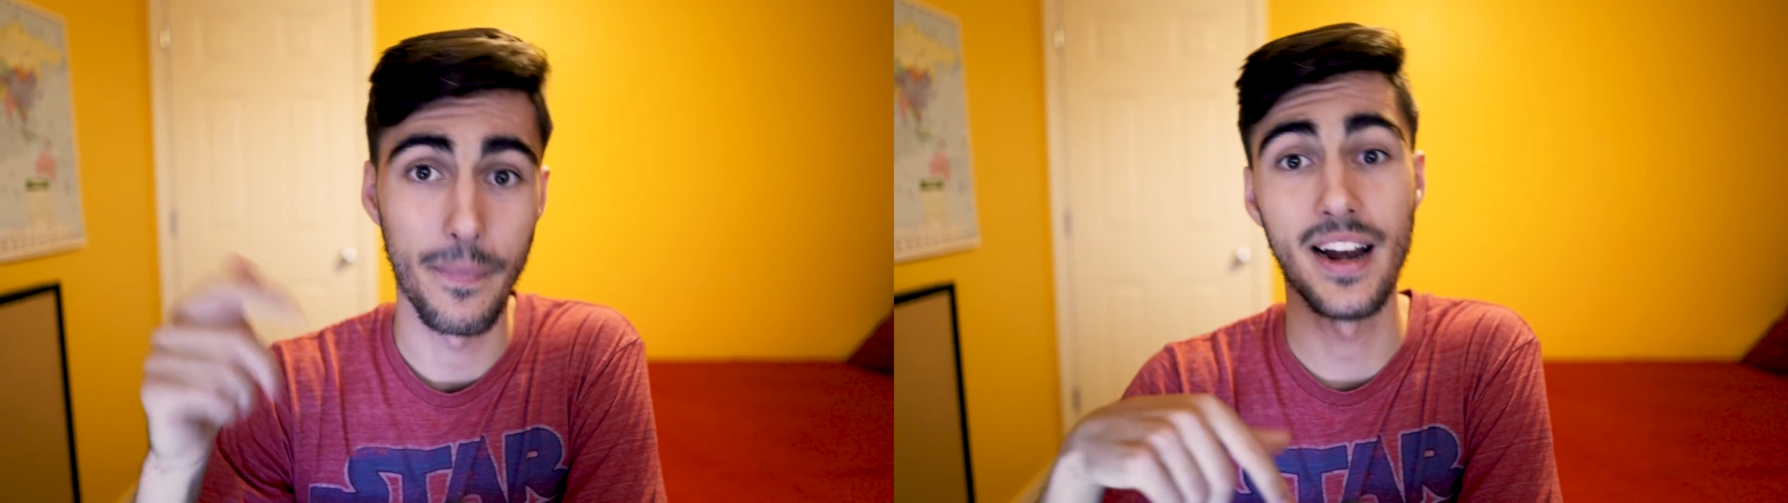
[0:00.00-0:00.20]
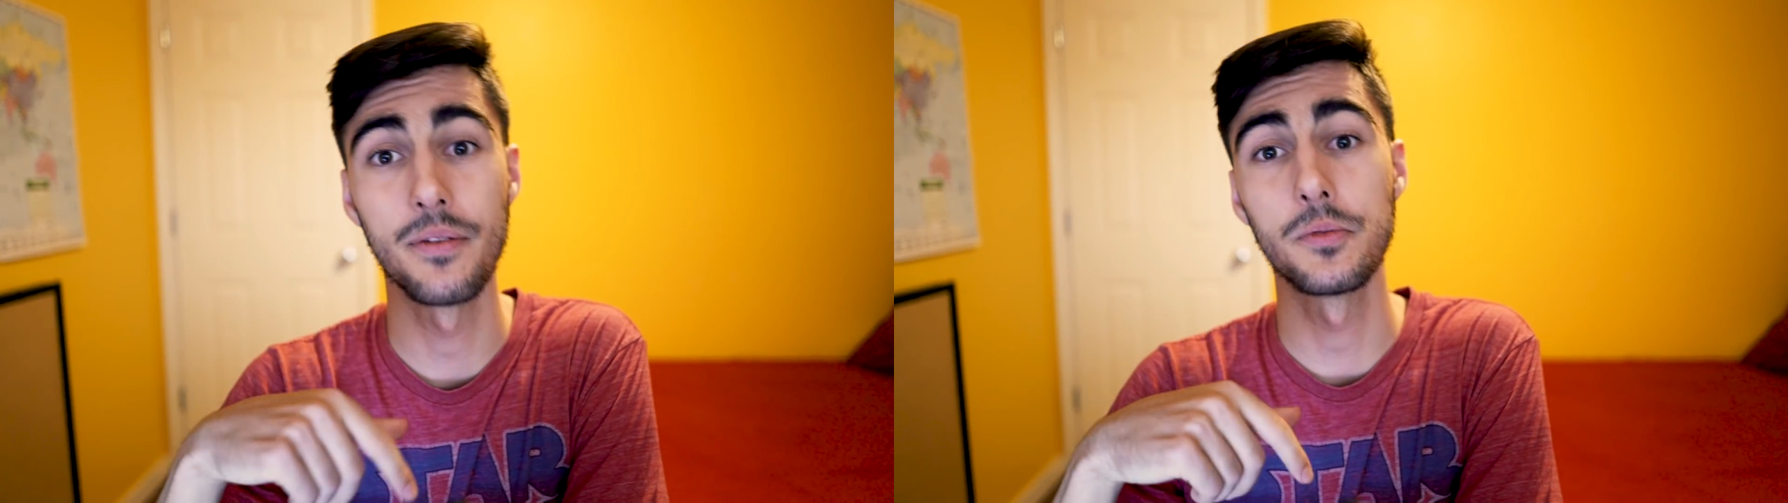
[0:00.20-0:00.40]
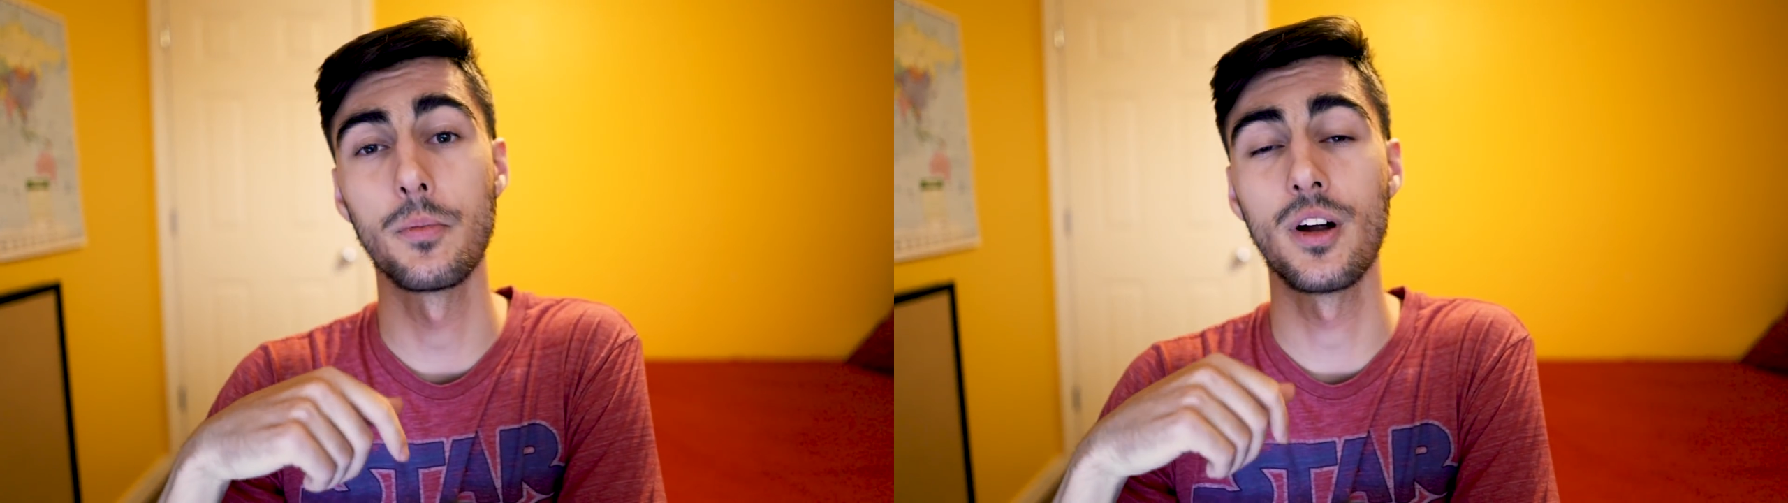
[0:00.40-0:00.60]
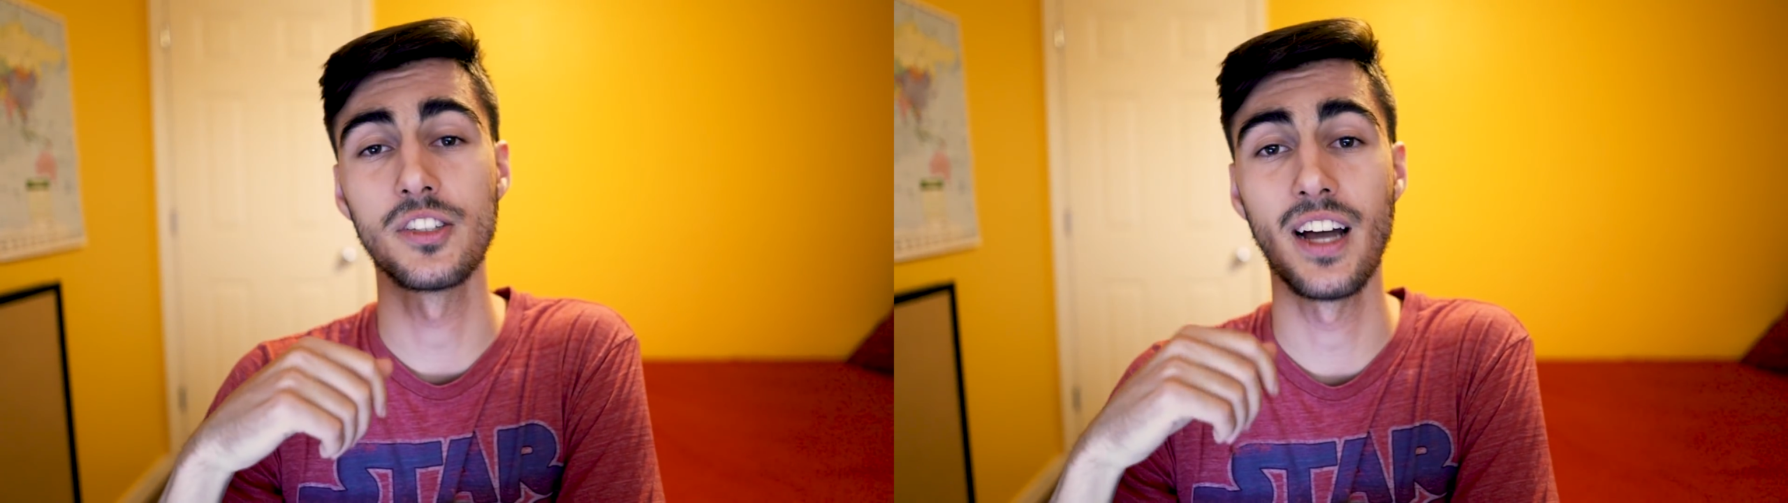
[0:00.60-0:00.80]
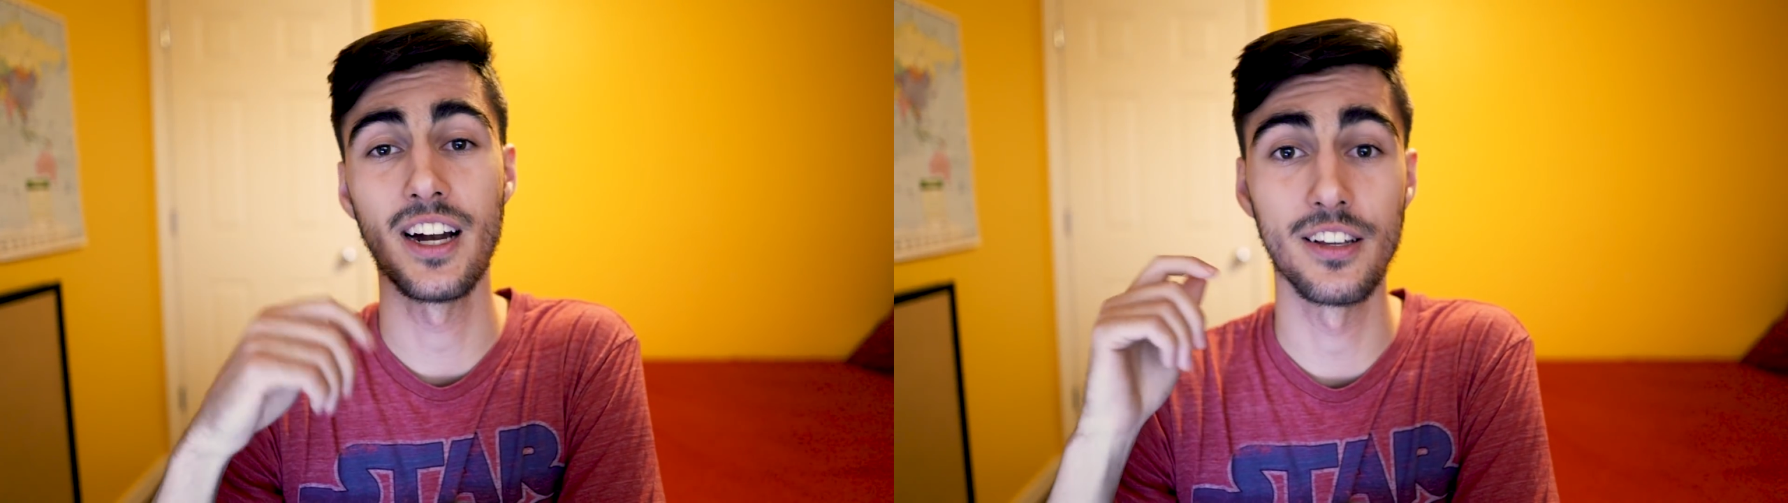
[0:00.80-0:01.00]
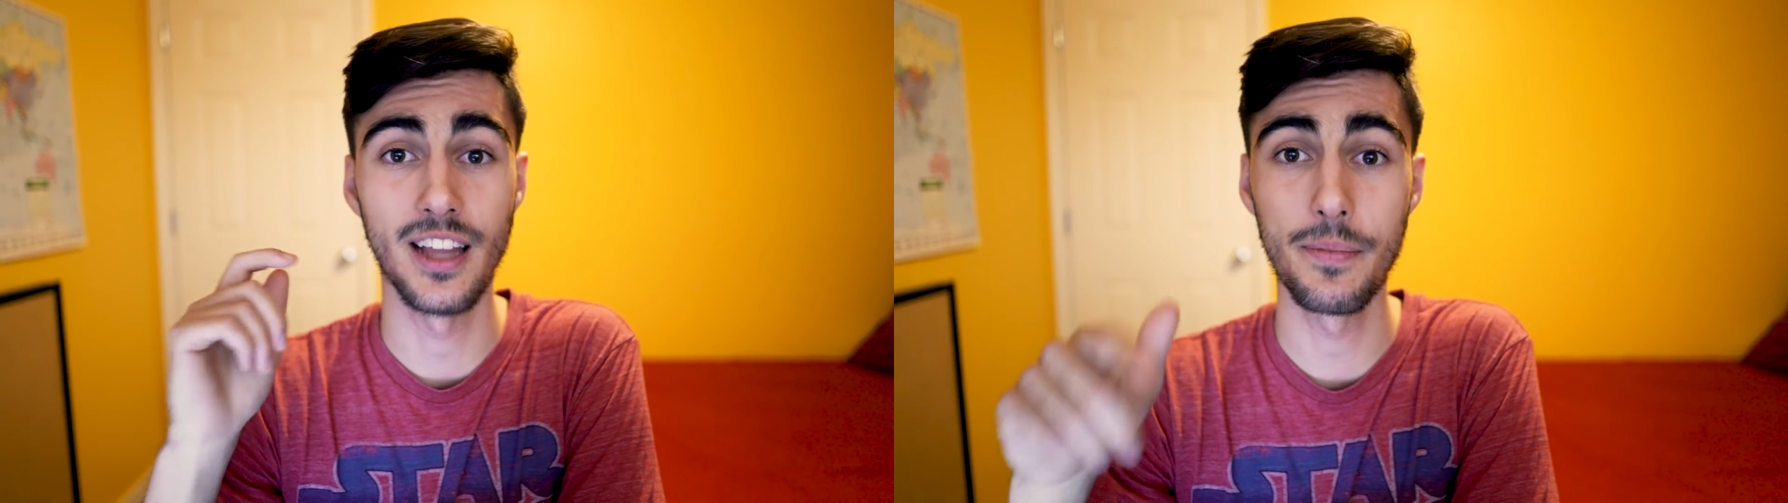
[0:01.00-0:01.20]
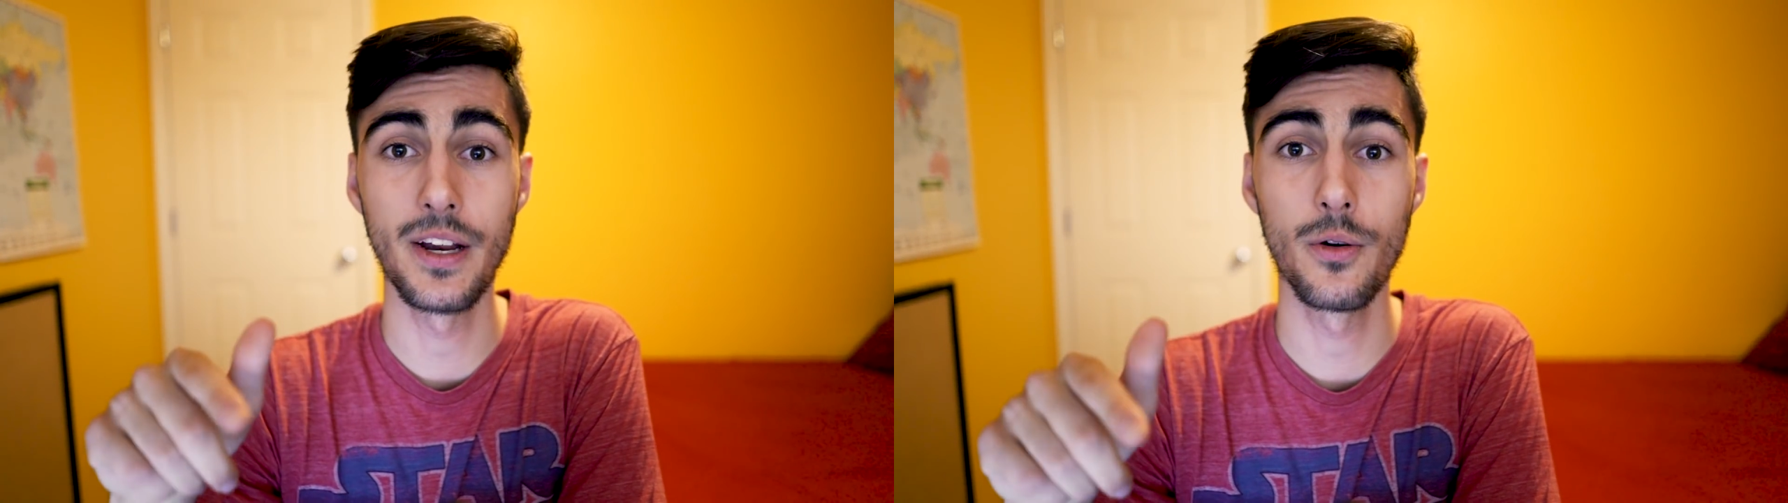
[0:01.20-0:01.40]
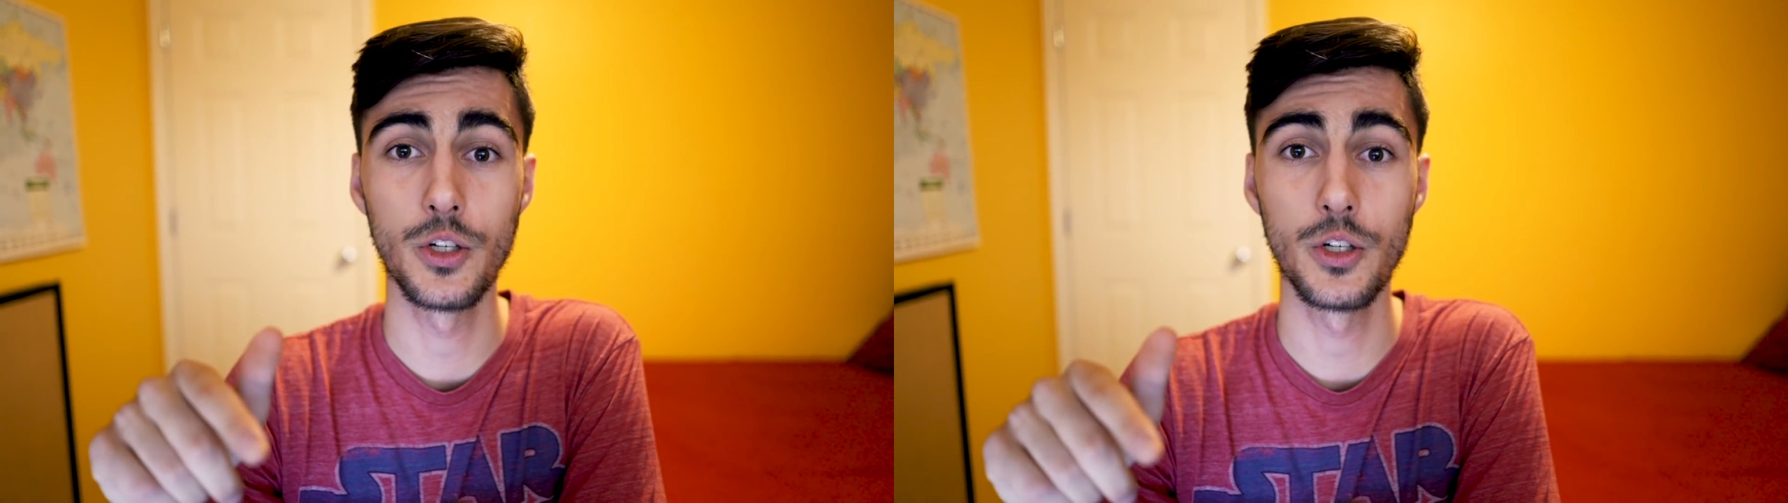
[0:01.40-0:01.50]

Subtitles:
My name's been Marc Steiner. Let me know